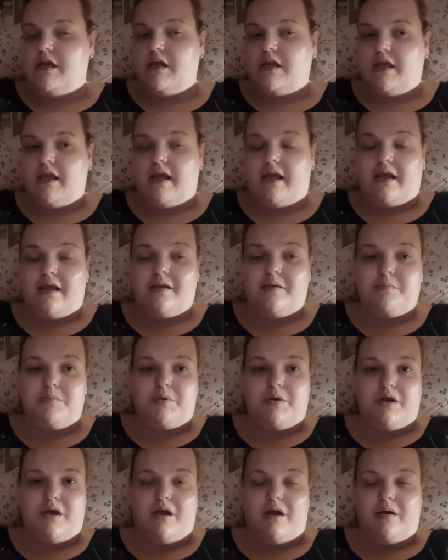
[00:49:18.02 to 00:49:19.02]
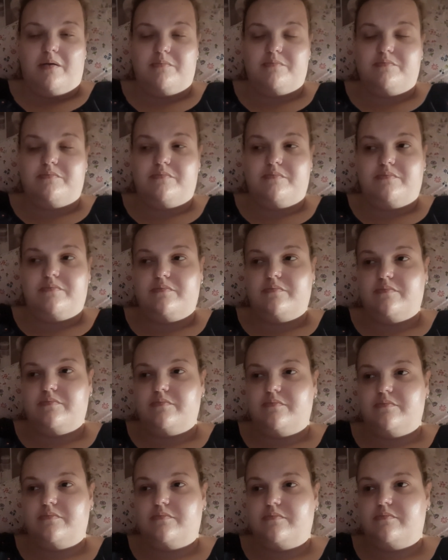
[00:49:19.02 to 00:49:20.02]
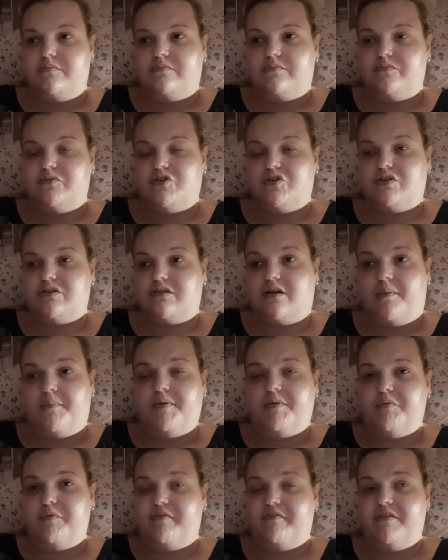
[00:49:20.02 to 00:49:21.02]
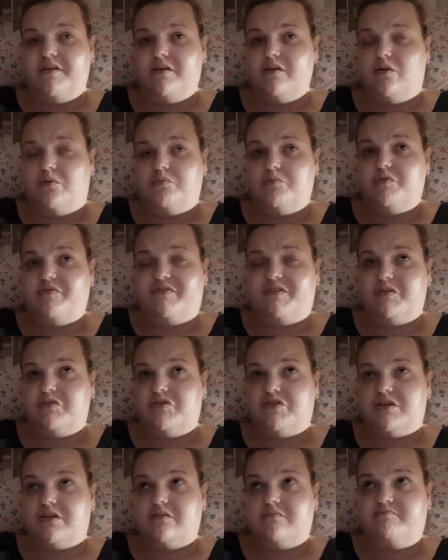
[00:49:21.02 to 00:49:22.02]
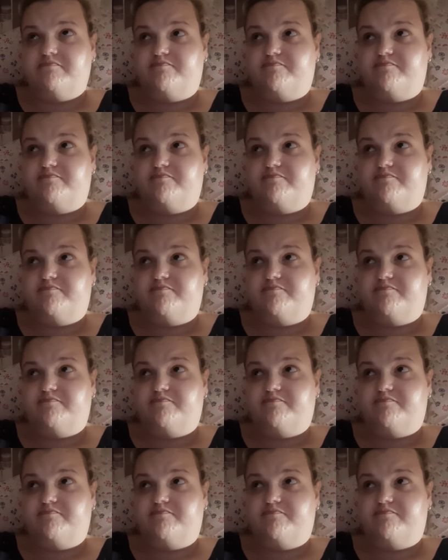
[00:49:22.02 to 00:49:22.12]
yeah, but I'm just coming with you to